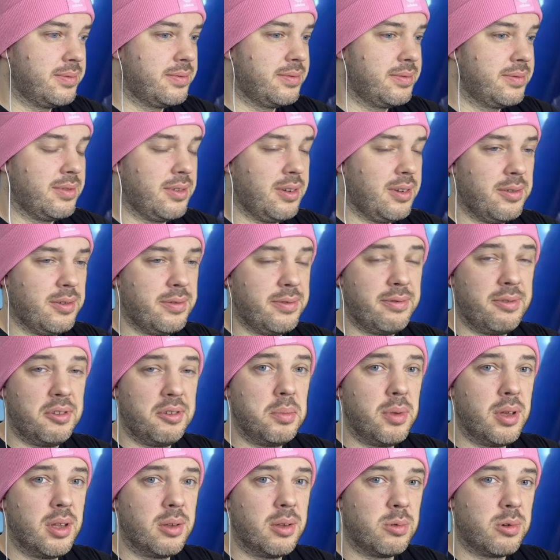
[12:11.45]
of
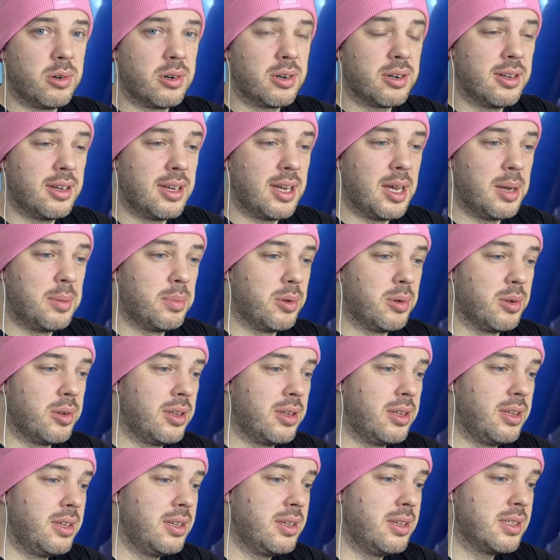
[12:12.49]
female working
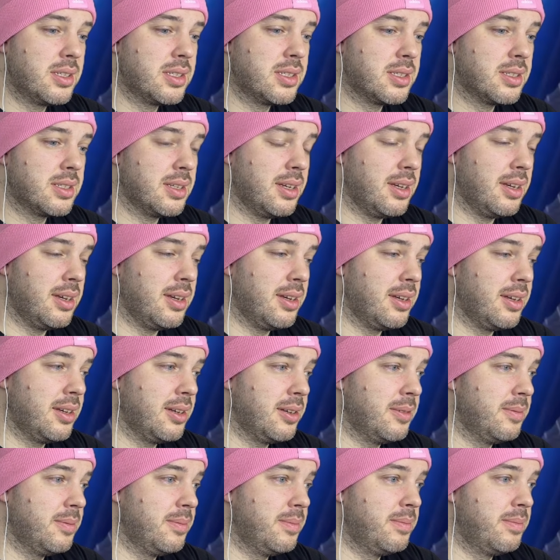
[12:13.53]
employees,
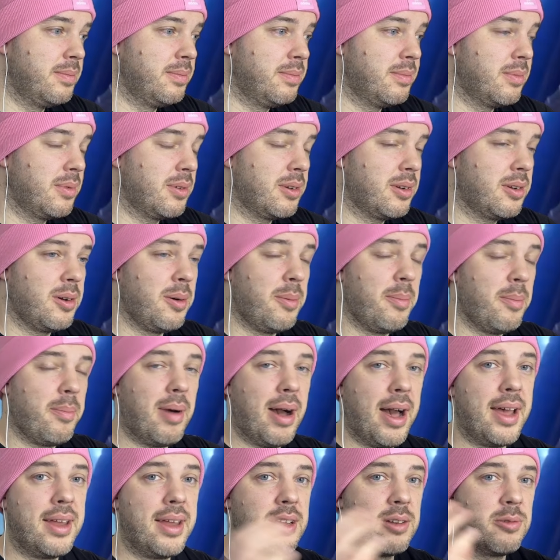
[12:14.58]

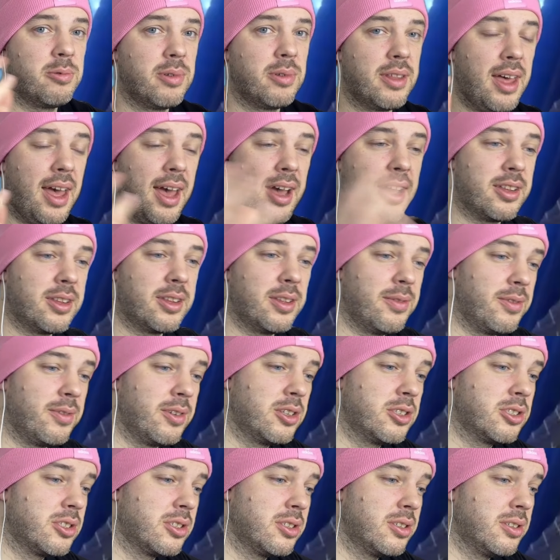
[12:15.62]
combining with
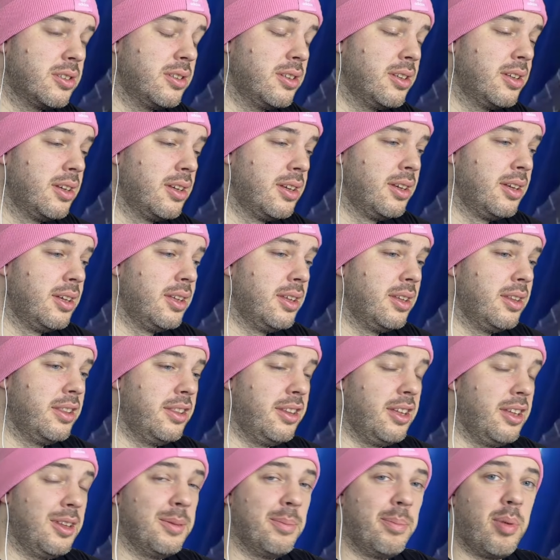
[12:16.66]
Activision,
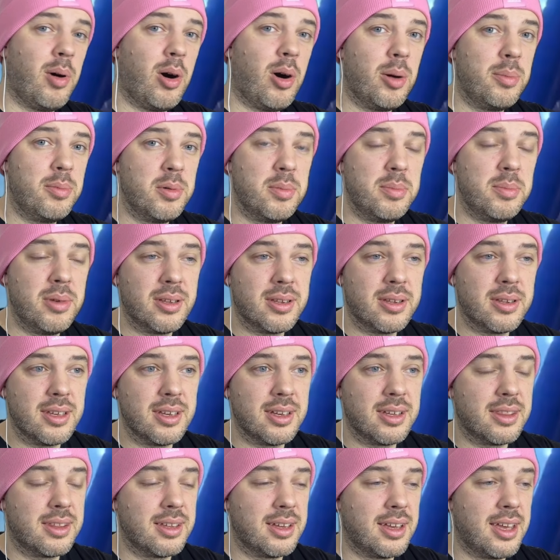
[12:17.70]
then Bobby
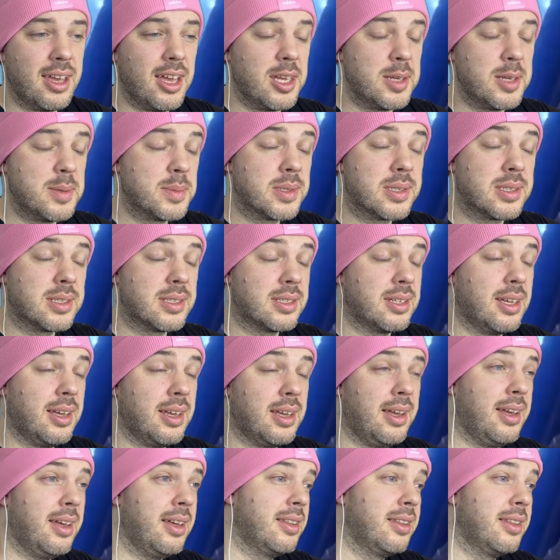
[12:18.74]
milking the games,
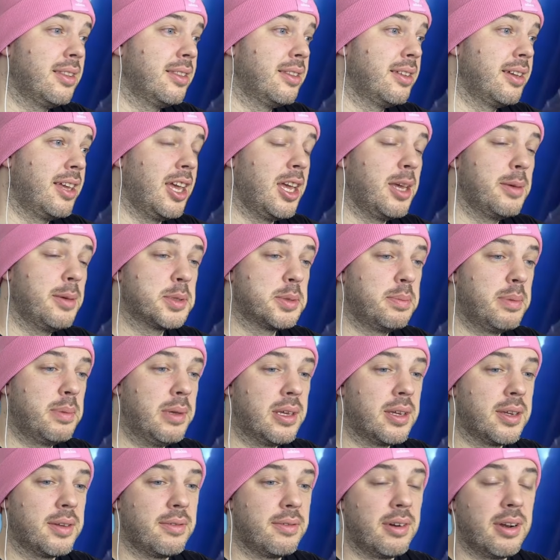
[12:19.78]
and the games
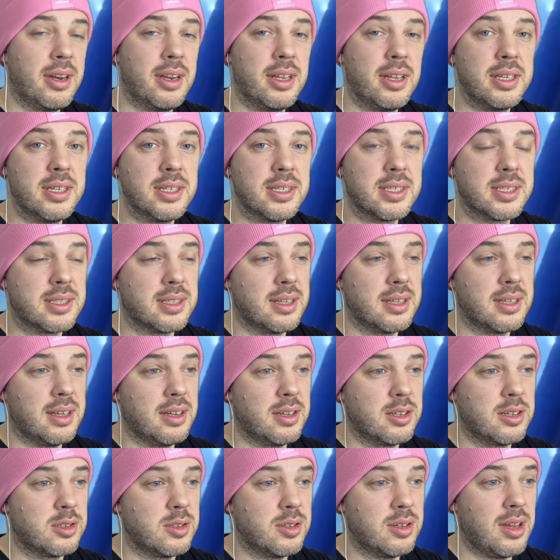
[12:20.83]
being released
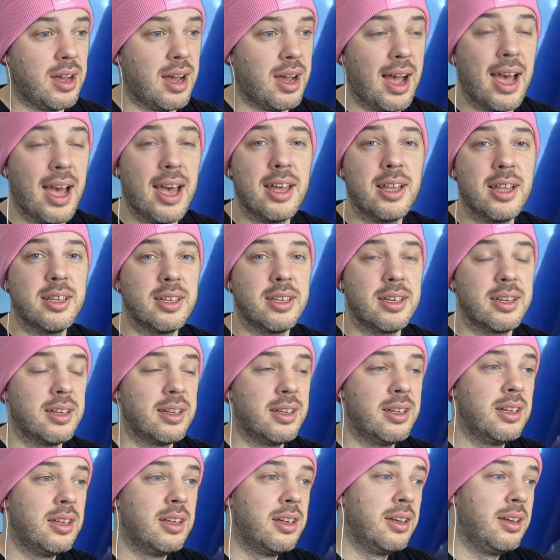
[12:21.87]
highly
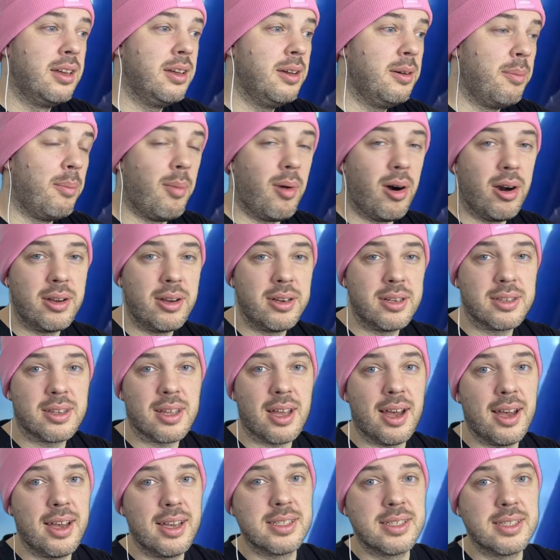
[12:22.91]

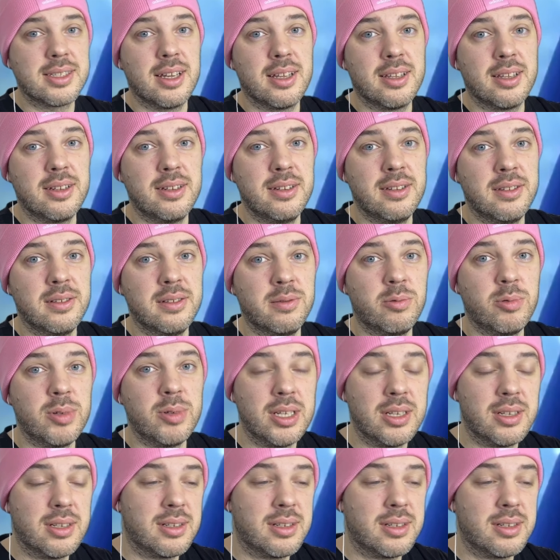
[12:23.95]
monetized and in weak